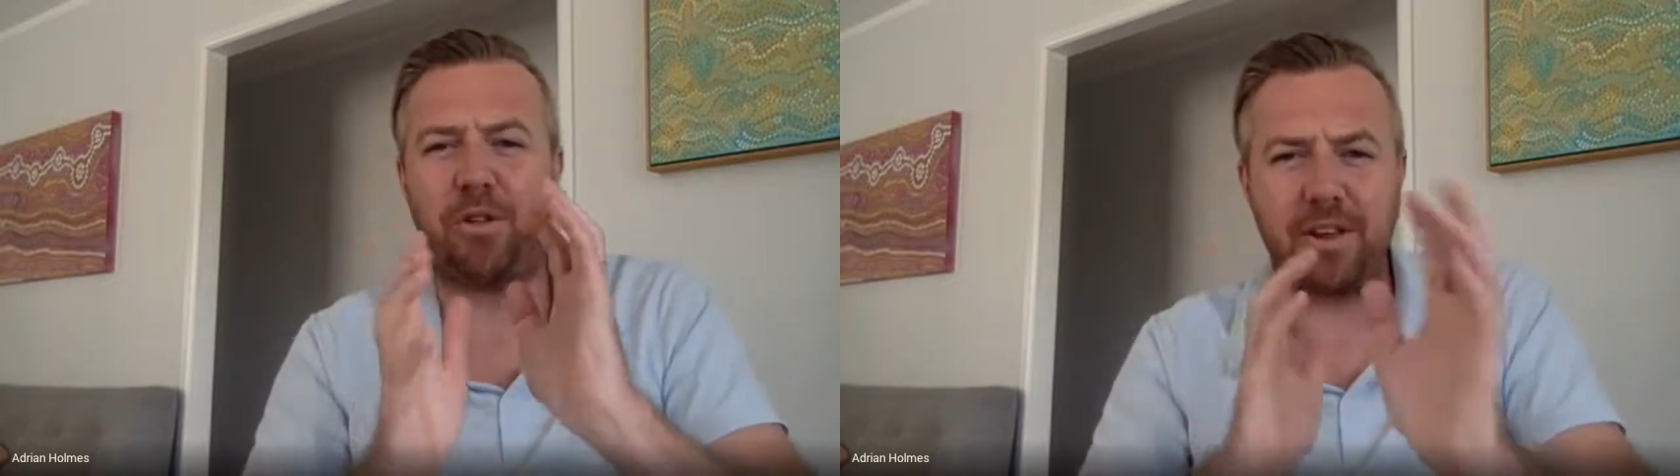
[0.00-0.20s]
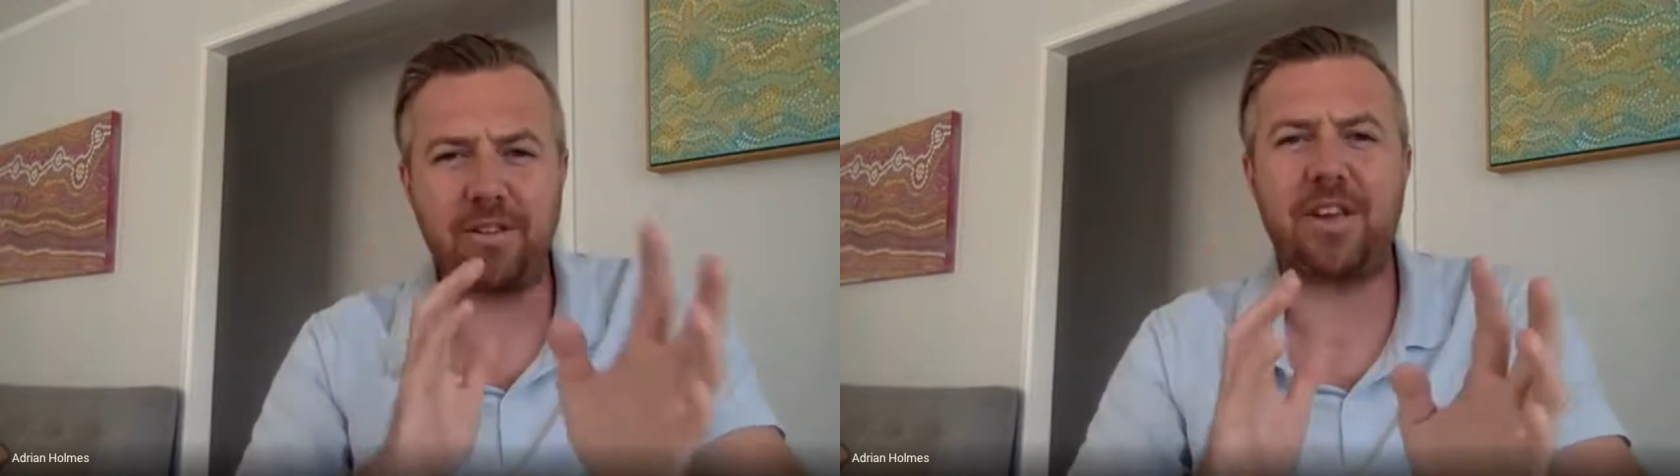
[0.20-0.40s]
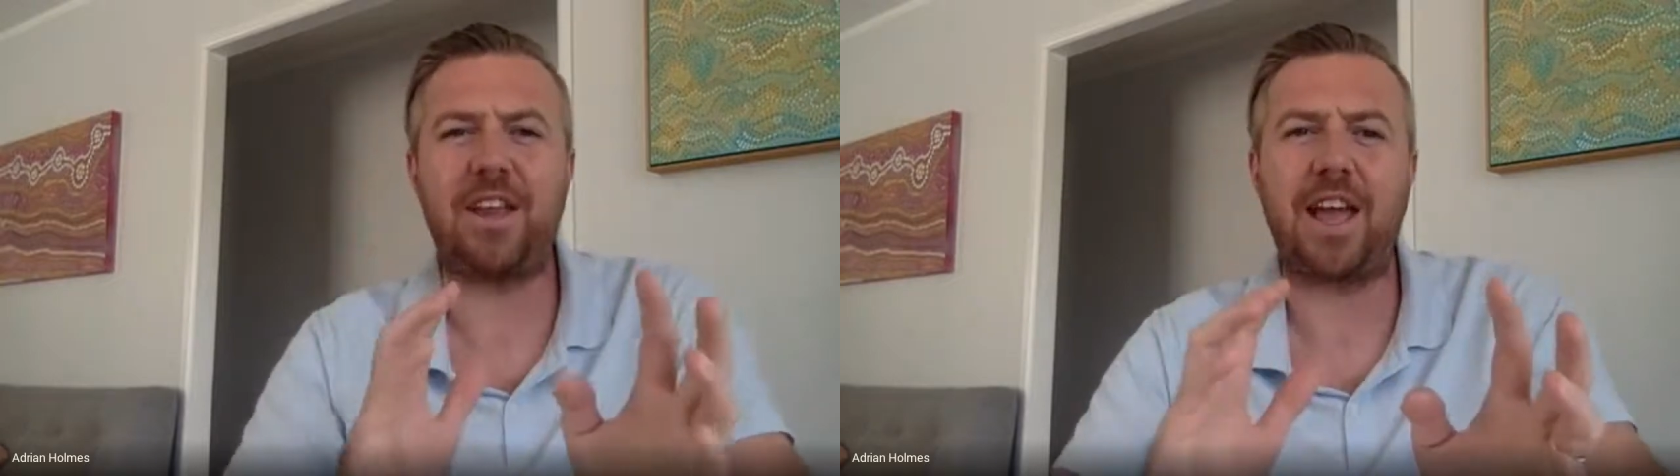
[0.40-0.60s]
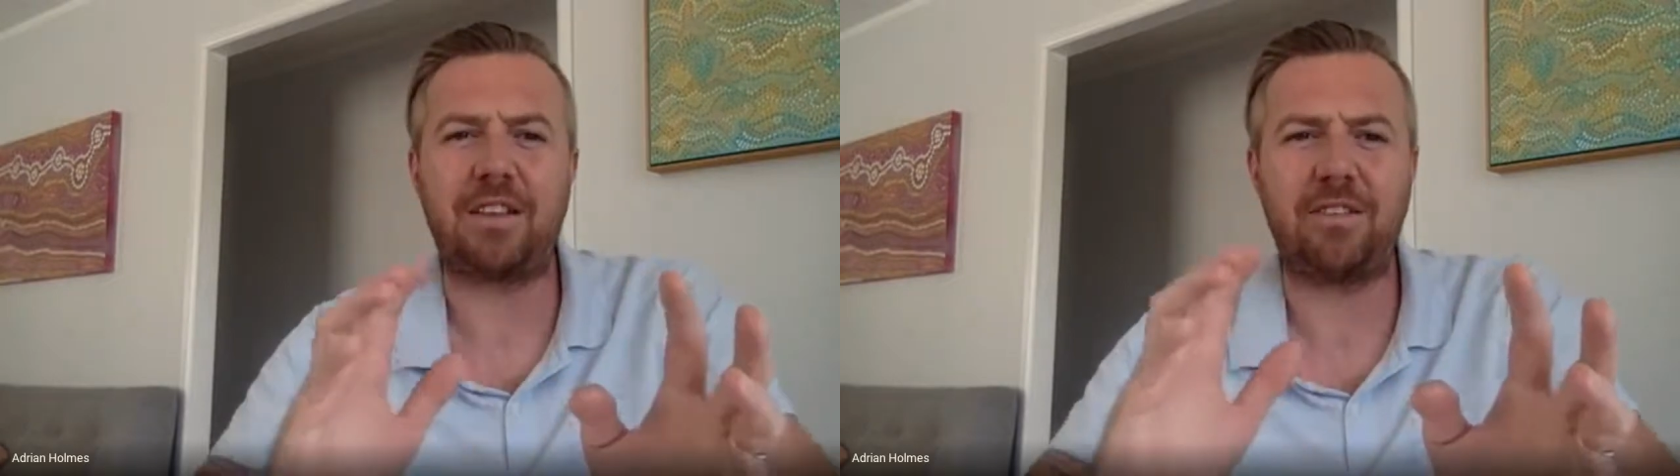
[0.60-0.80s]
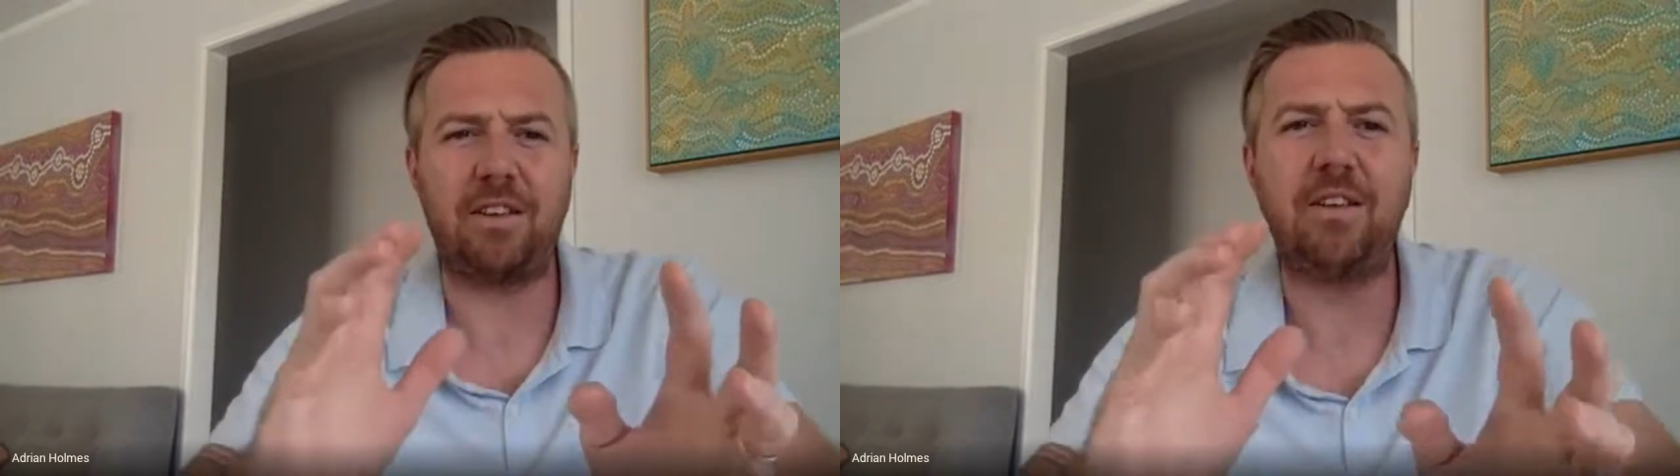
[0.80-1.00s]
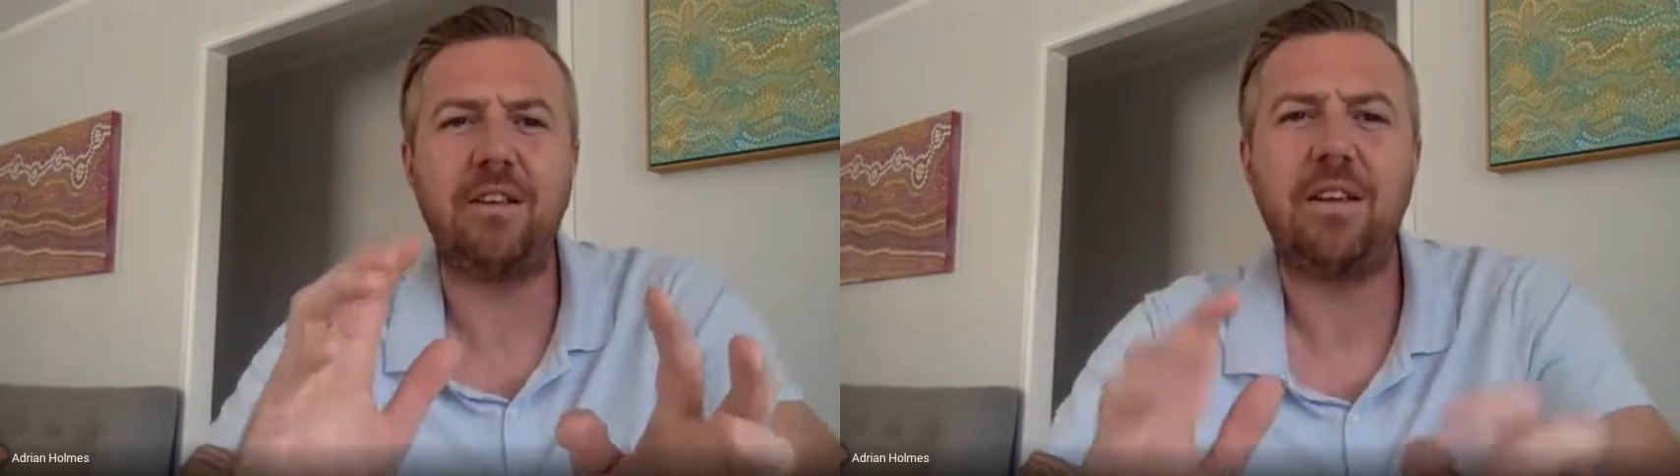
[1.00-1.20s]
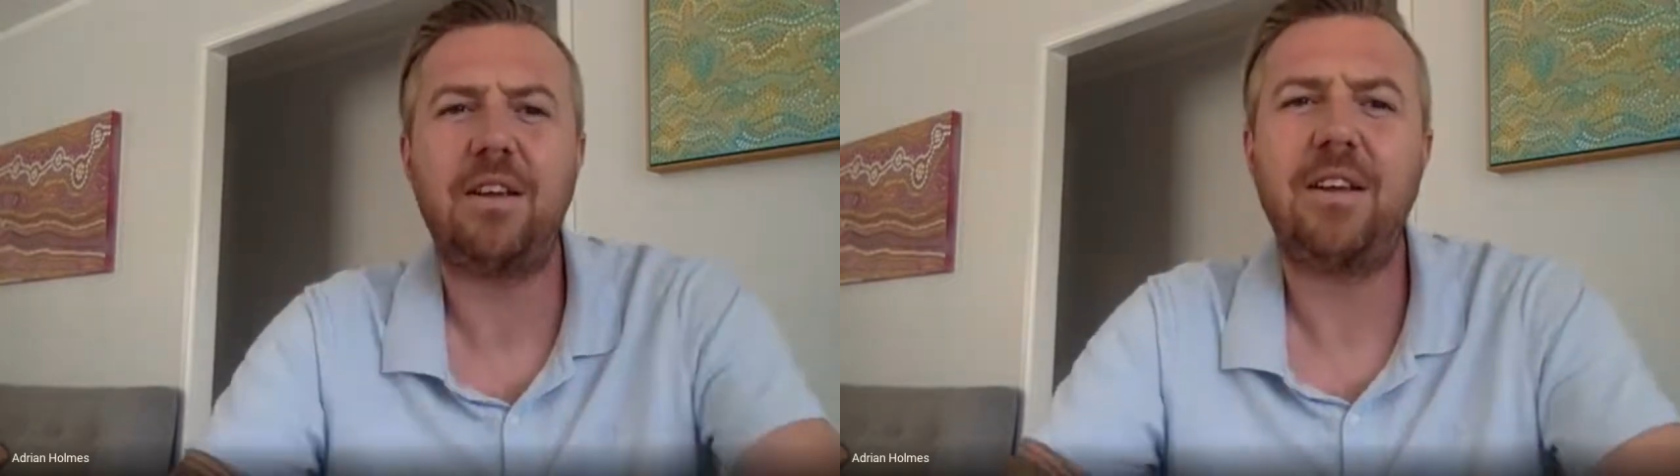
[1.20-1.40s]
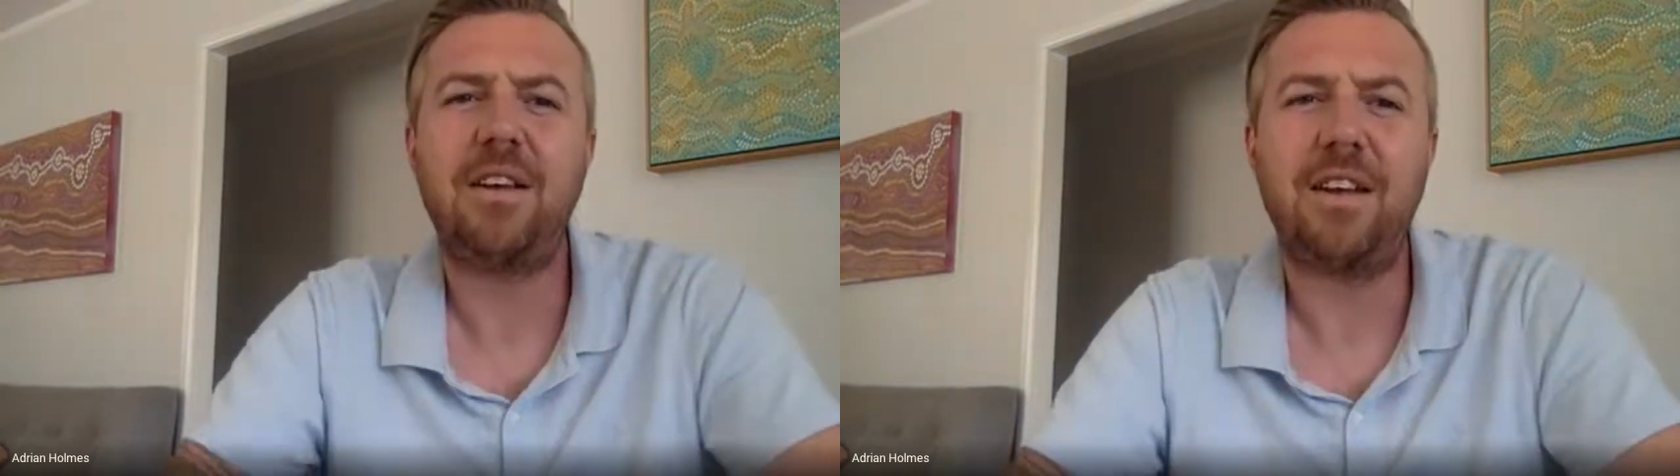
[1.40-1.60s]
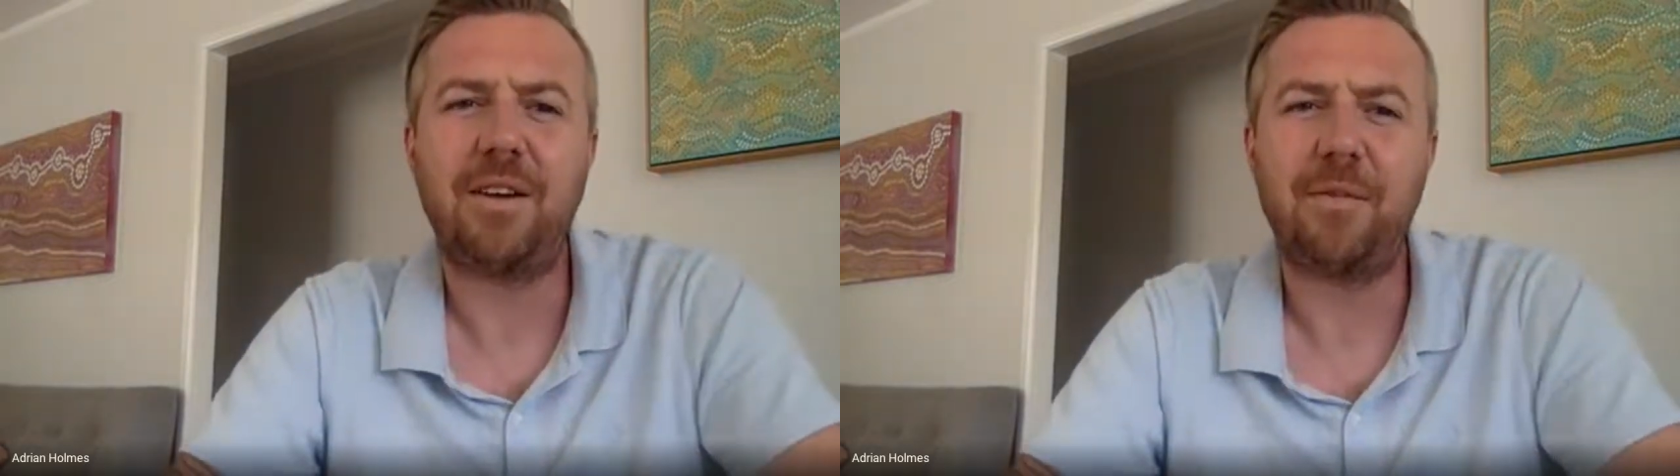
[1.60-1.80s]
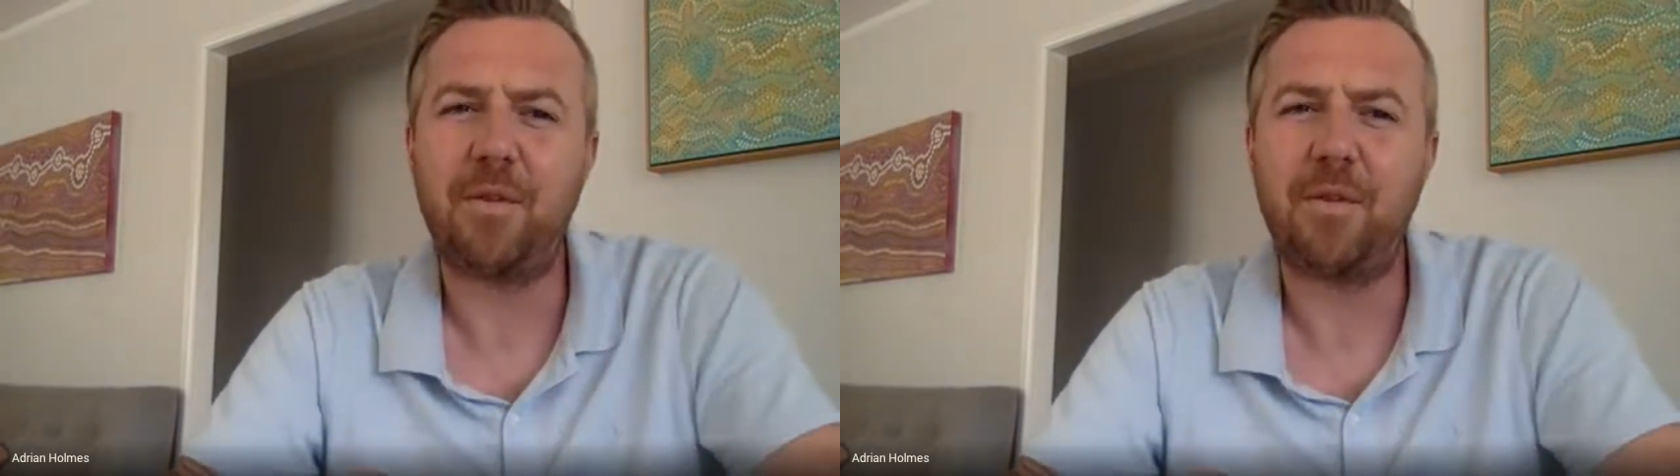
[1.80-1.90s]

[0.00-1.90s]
disconnected, you